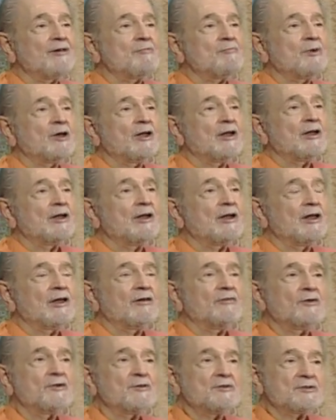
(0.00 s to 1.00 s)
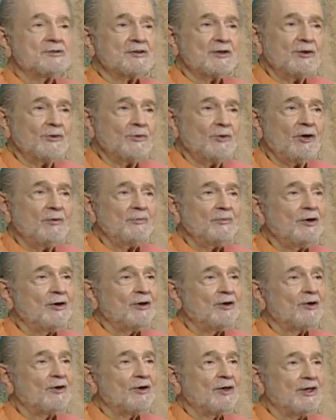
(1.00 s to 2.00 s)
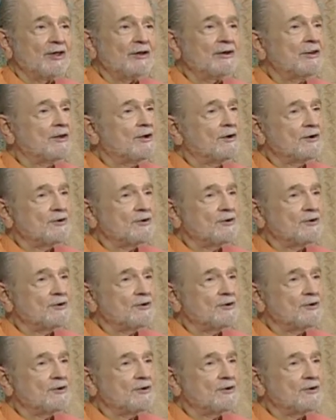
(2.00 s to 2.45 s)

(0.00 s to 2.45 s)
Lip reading: But if you still want me to go to India,